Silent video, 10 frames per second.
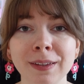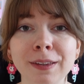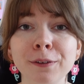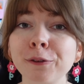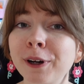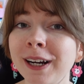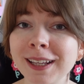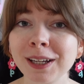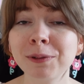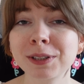The
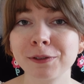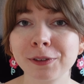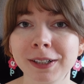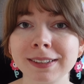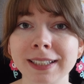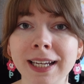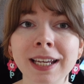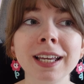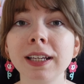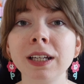Friday was the first
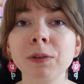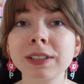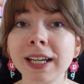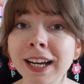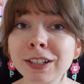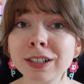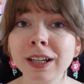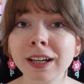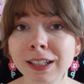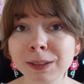day and it was actually
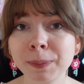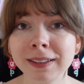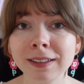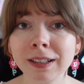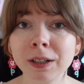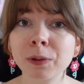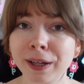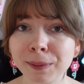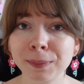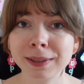unexpectedly
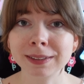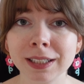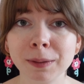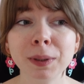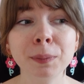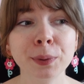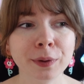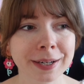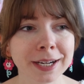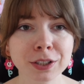quite busy. People
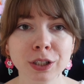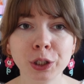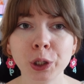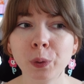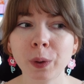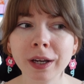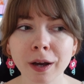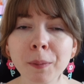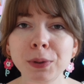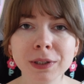were actually queuing
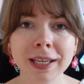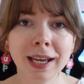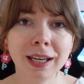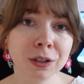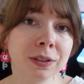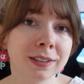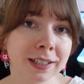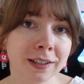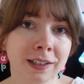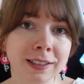up to get into the
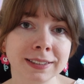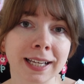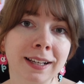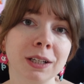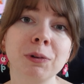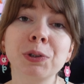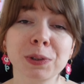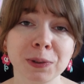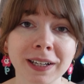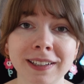artist alley, which was
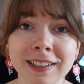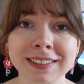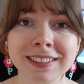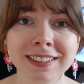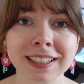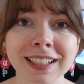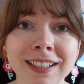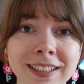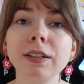quite nice to see.